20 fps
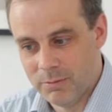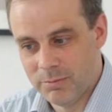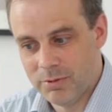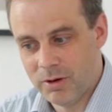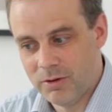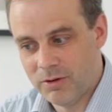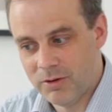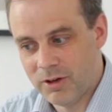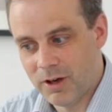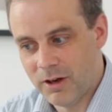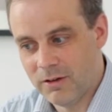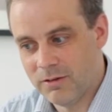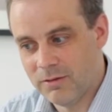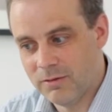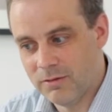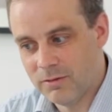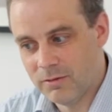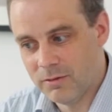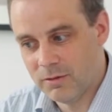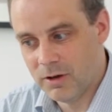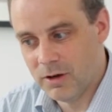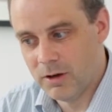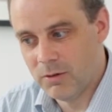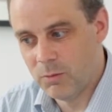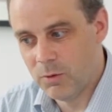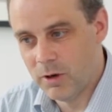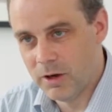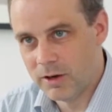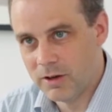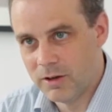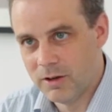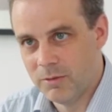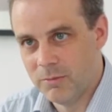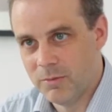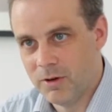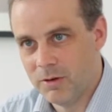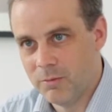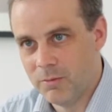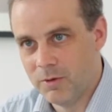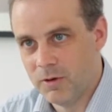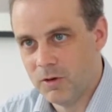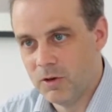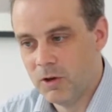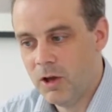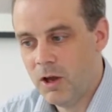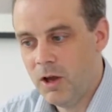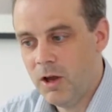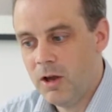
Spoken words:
approach our work at the moment.